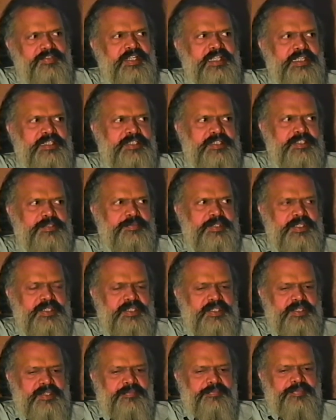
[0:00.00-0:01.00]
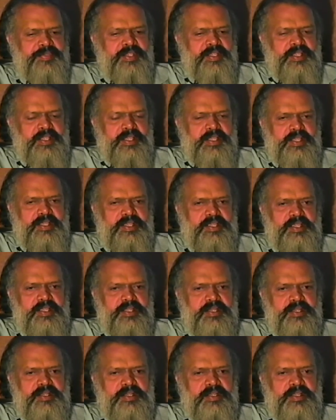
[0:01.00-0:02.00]
reasons, but
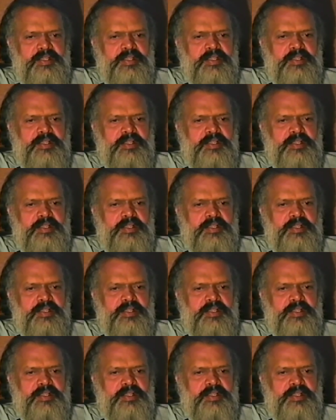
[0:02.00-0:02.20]
again,